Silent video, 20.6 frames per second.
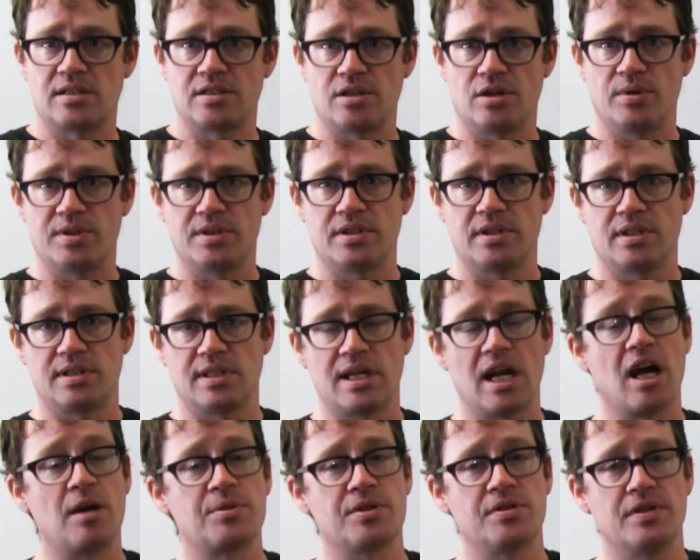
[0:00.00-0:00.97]
So it's an
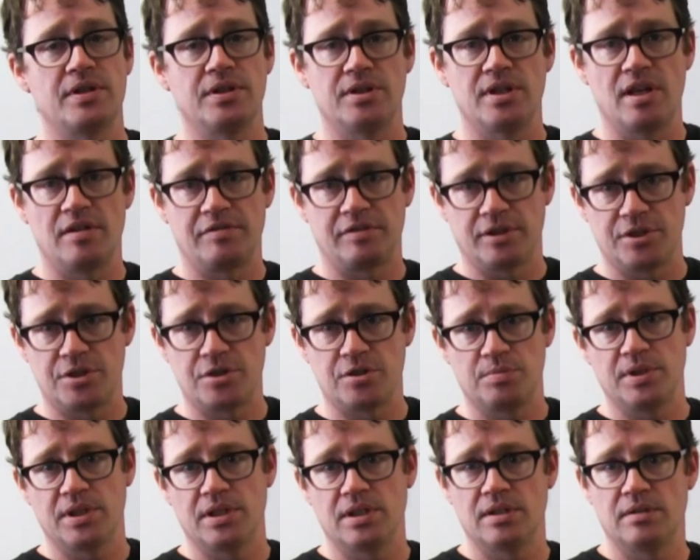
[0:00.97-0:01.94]
option that you definitely
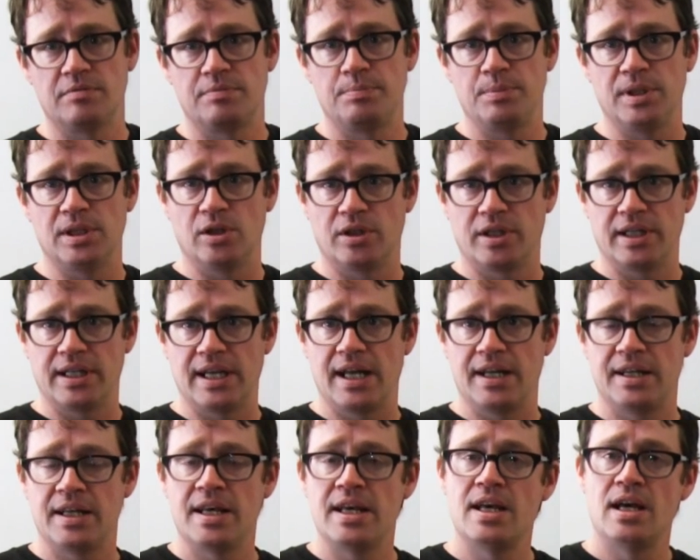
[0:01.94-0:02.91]
should be looking
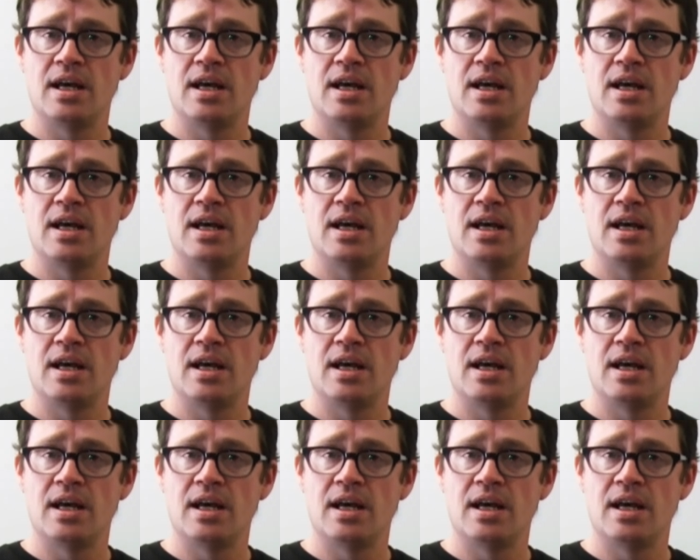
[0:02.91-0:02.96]
at